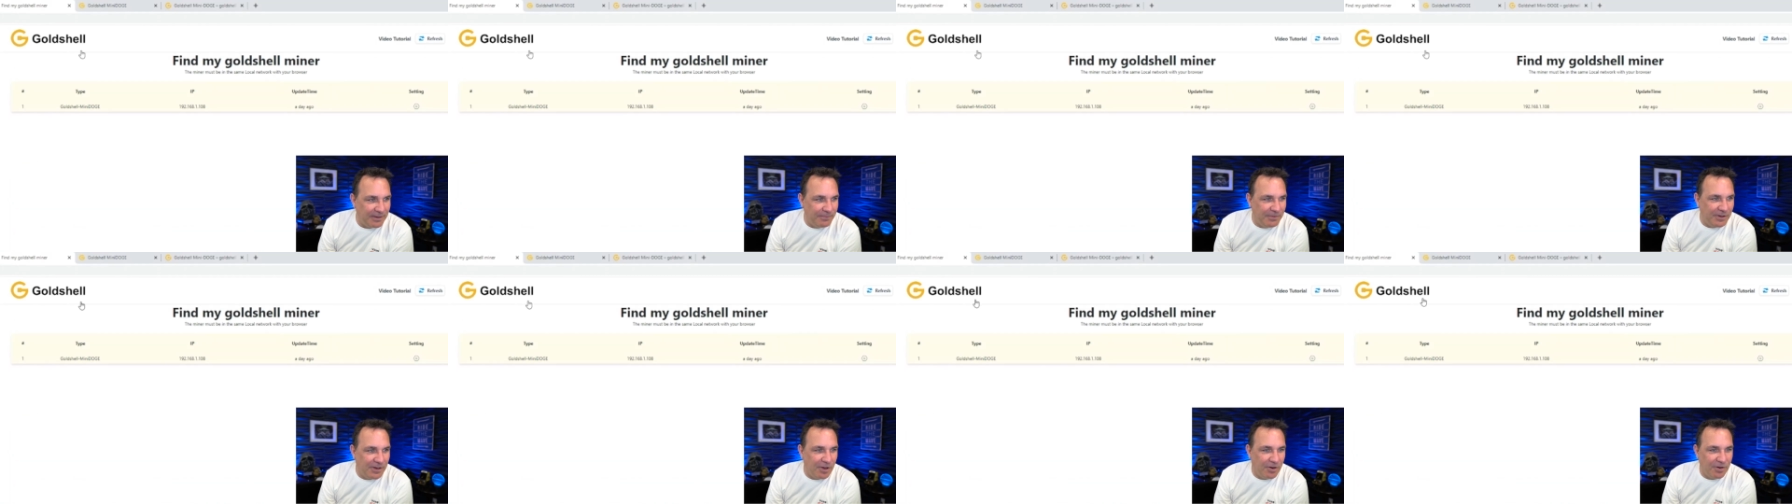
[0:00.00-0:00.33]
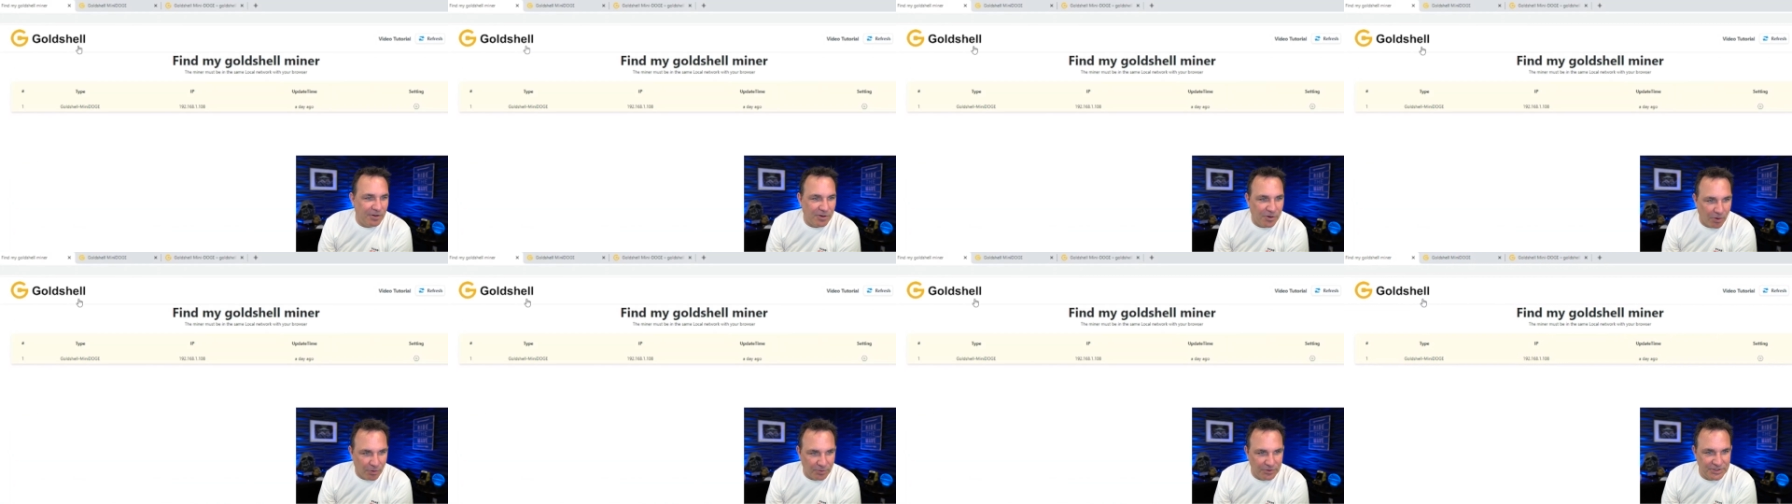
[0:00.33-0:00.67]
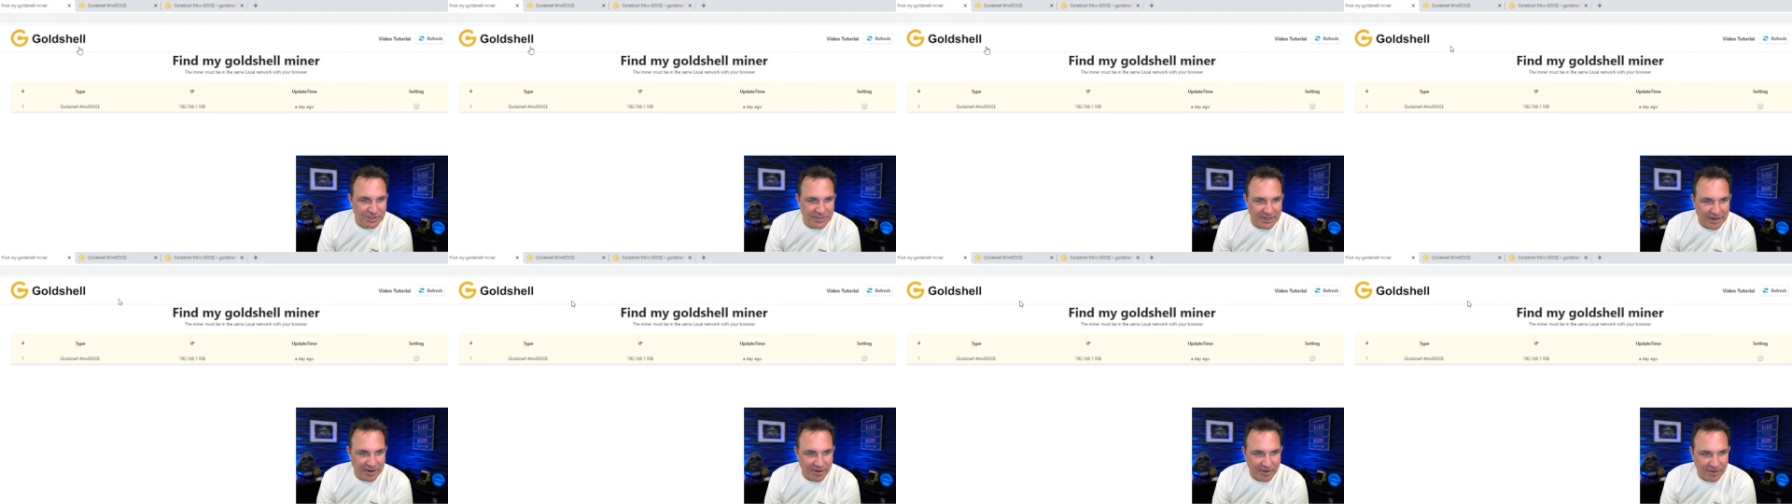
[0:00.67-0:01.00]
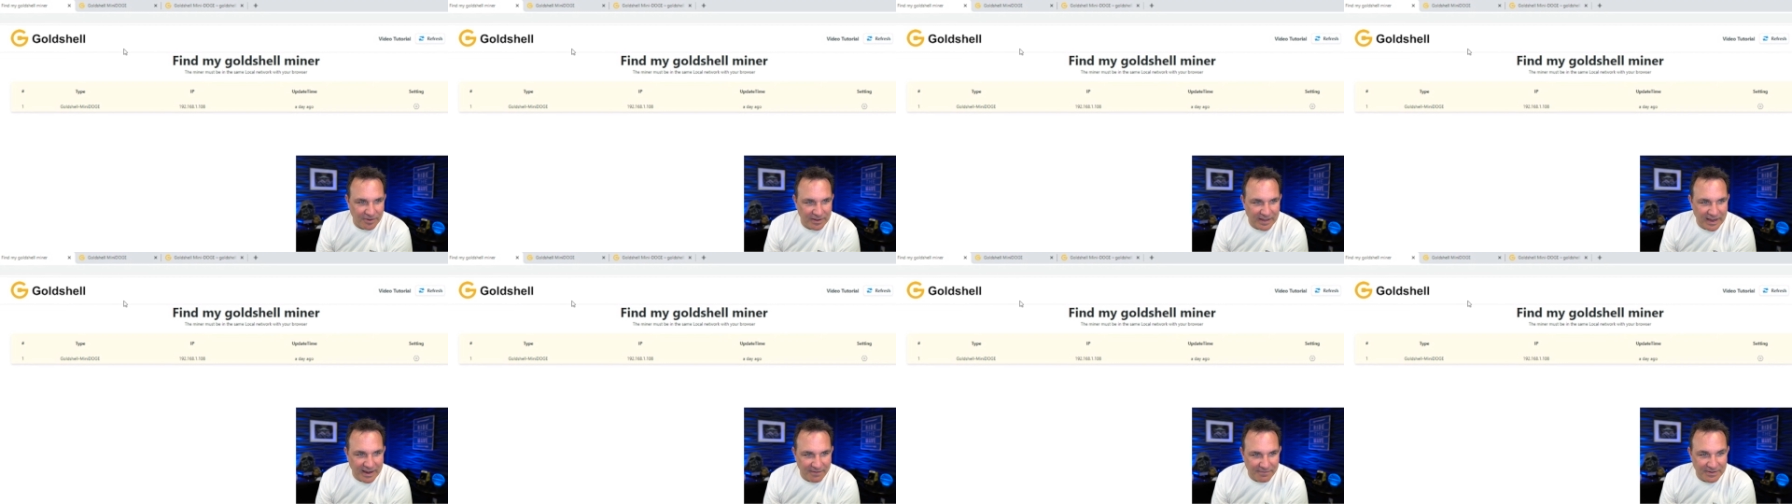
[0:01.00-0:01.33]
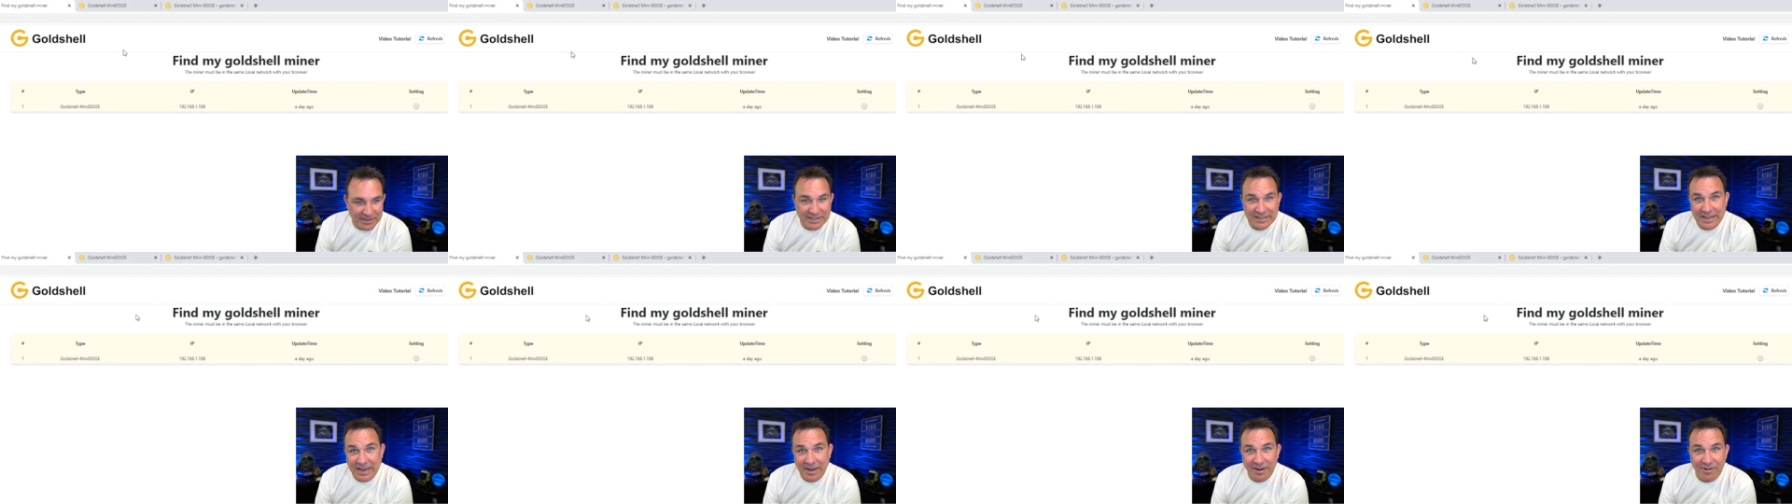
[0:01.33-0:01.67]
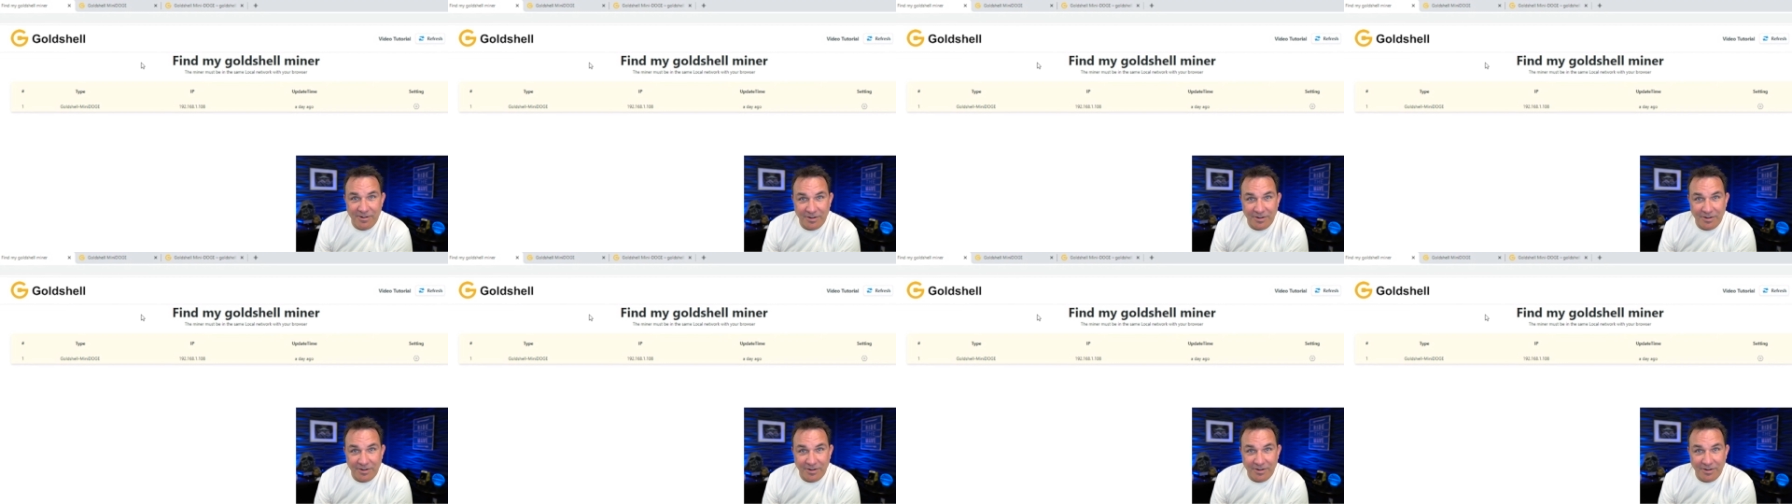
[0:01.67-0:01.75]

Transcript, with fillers: if you go to Goldshell, they have this thing